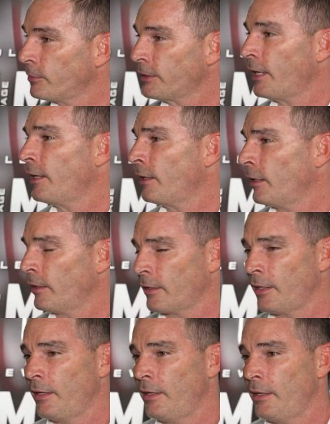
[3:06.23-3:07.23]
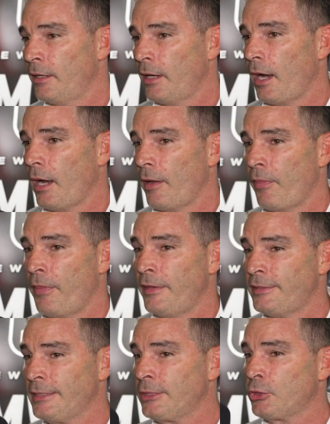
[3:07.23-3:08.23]
I'm saying it like,
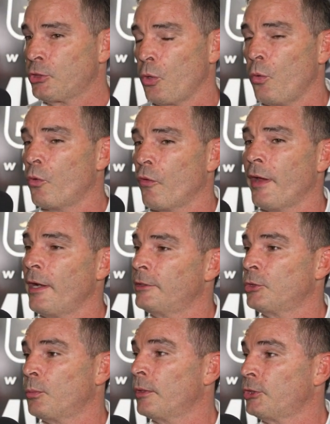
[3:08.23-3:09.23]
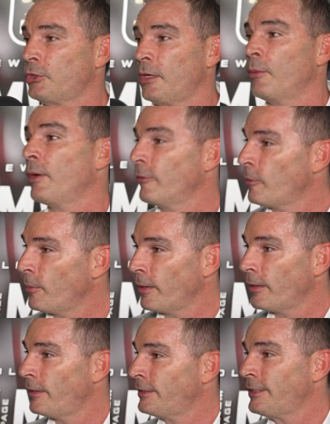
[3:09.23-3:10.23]
this is so great. I just want to share it with
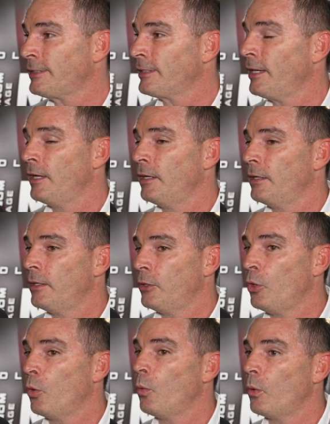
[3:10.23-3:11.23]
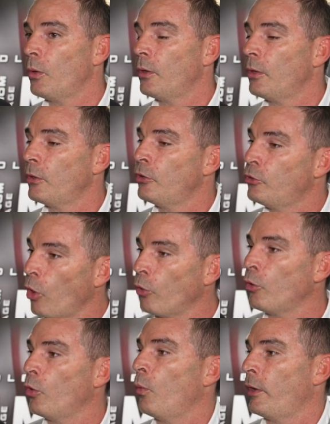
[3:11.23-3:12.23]
everybody. This is, you know, you
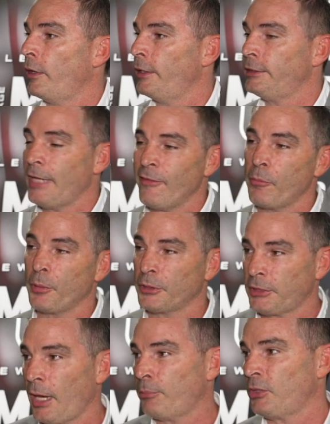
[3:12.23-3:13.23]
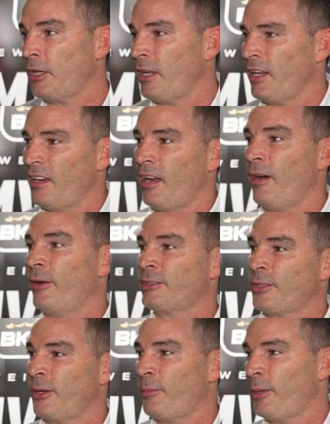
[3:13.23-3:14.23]
don't know what it is. You have a perception that, oh, it's
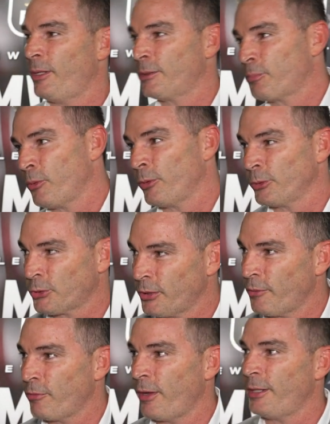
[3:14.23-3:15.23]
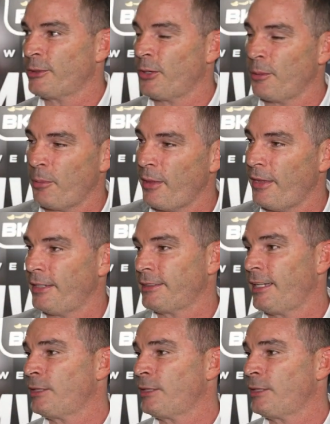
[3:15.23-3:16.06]
going to be this brutal street fight. It's going to be this.